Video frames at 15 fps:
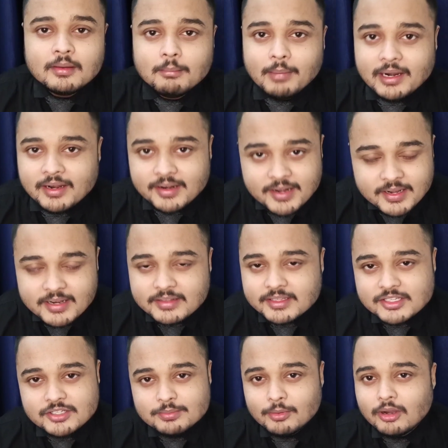By narrating
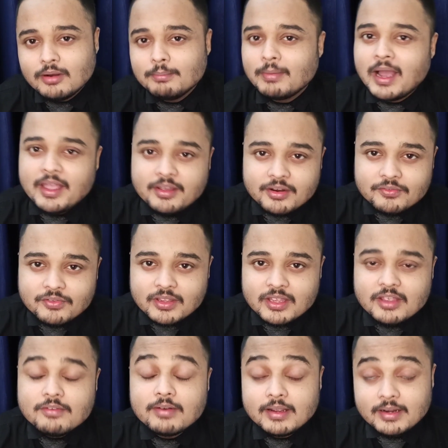this small
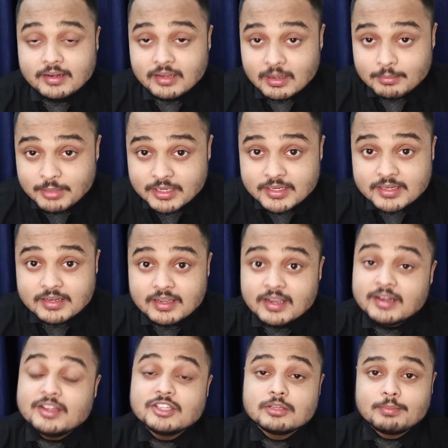biography, if I had committed
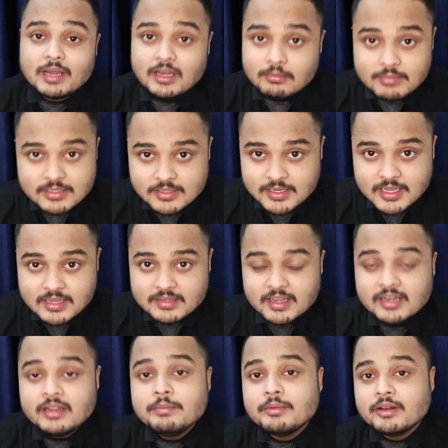any spelling mistakes,
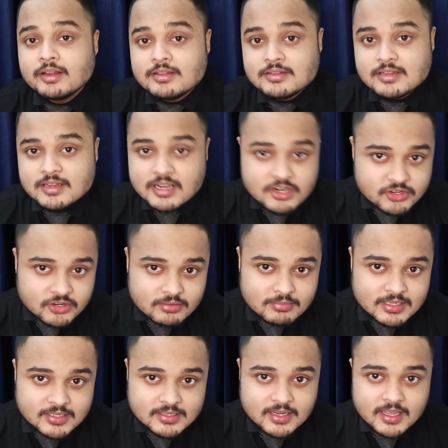any pronunciation
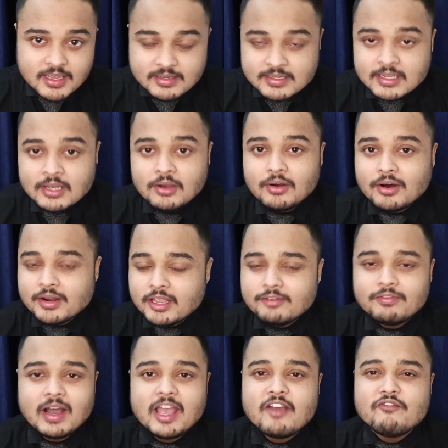mistake, or
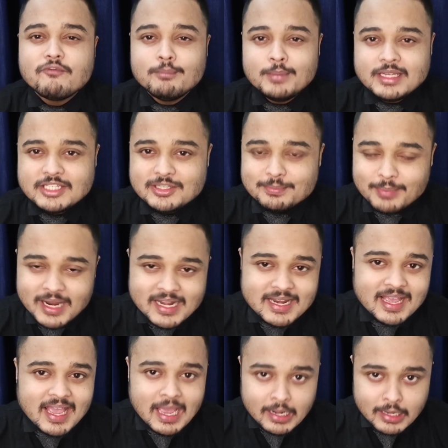if I have
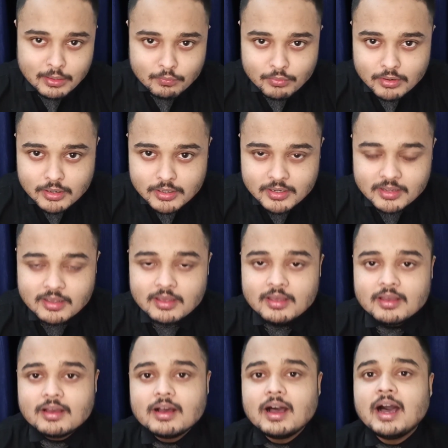misspelled any word,
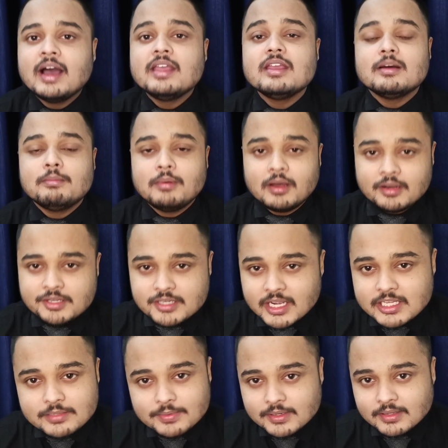I
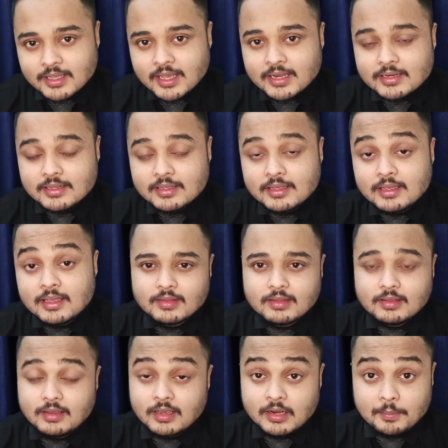apologize for that.
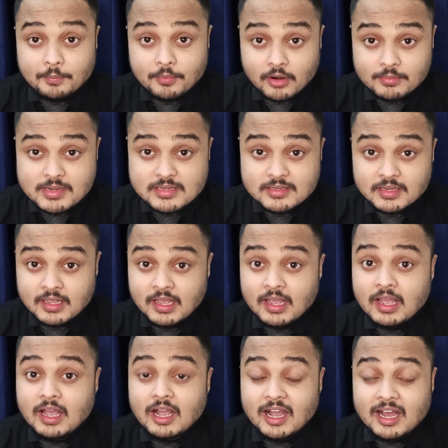And I promise
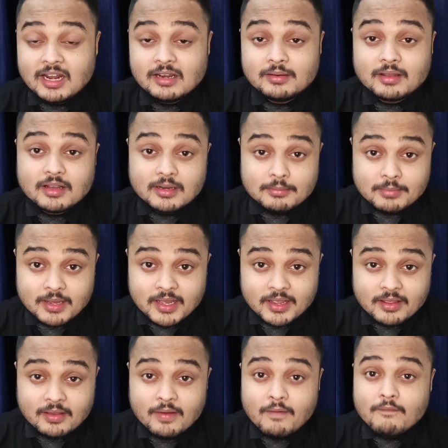I'll come
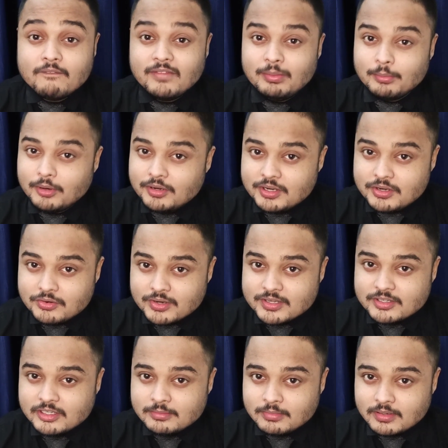back with more
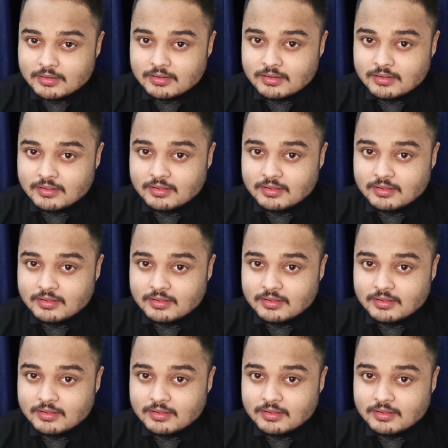interesting book